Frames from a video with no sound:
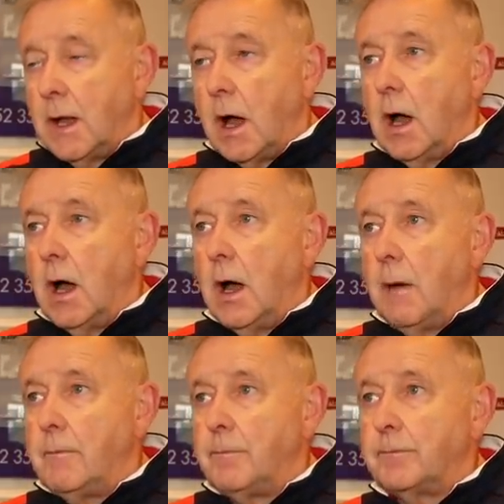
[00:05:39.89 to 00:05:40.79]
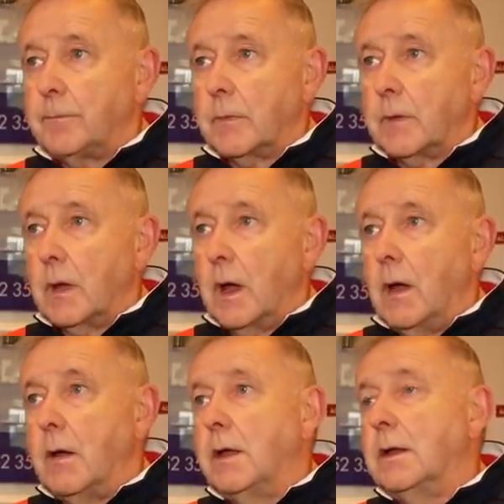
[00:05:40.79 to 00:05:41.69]

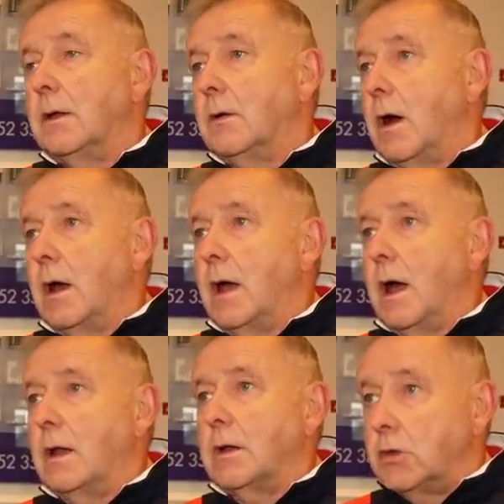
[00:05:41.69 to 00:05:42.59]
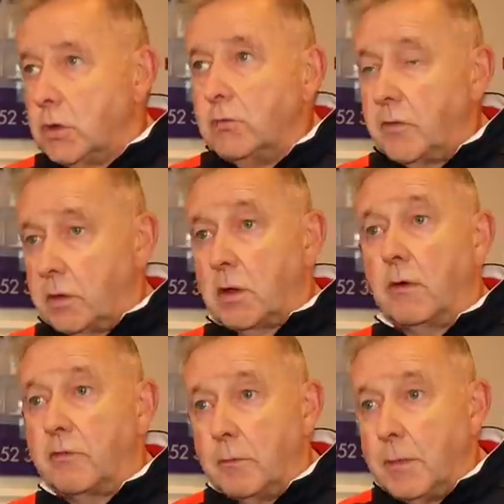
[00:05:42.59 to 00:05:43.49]
I do feel
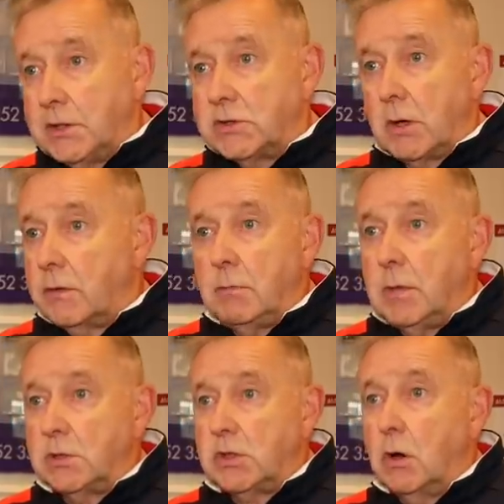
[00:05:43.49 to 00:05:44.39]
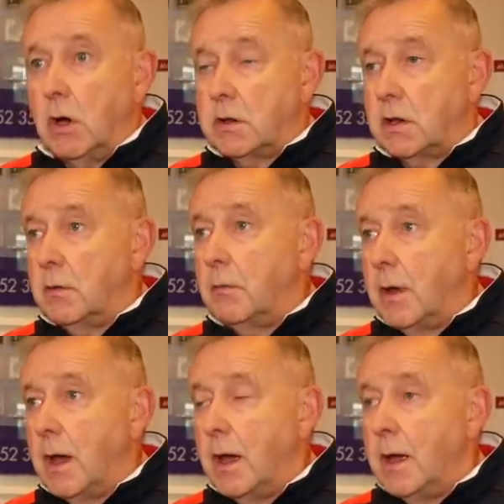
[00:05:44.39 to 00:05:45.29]
sorry for Mitch. I think Mitch got
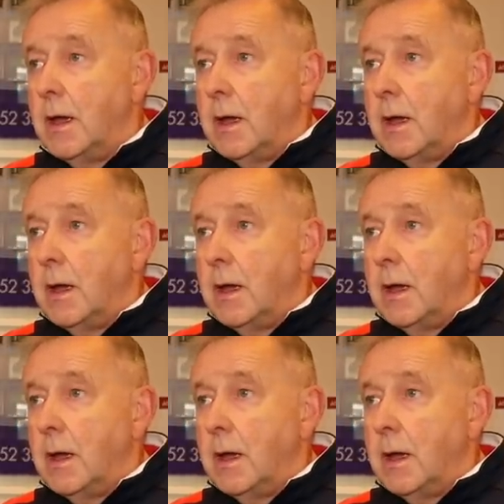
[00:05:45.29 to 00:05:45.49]
some